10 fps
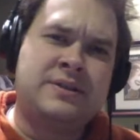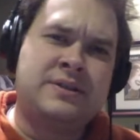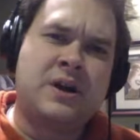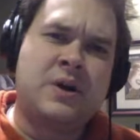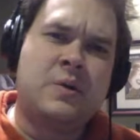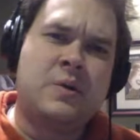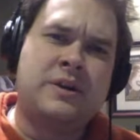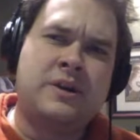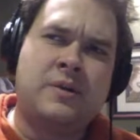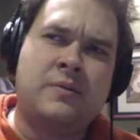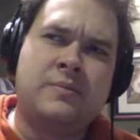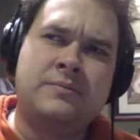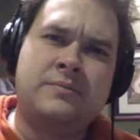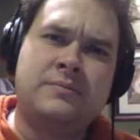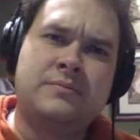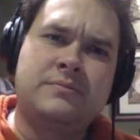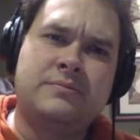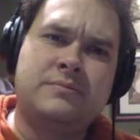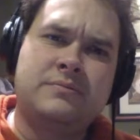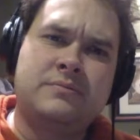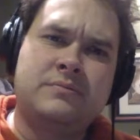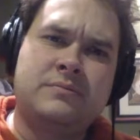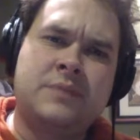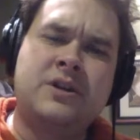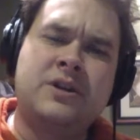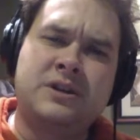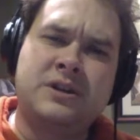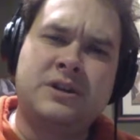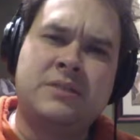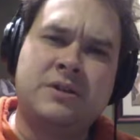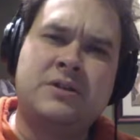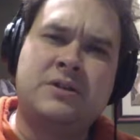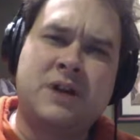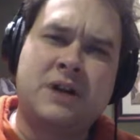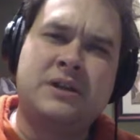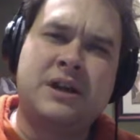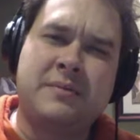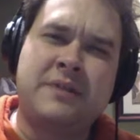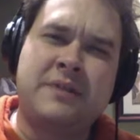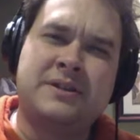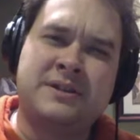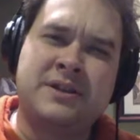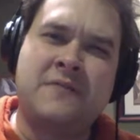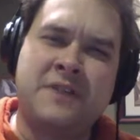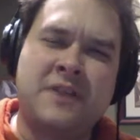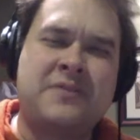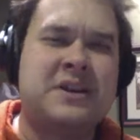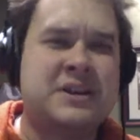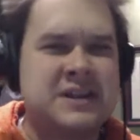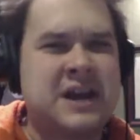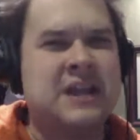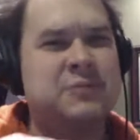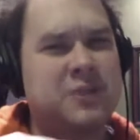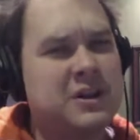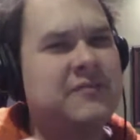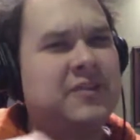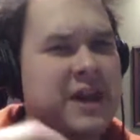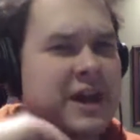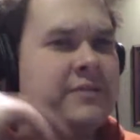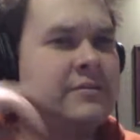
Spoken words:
So it'll be good to talk to him about this stuff. I think he's got a real level head.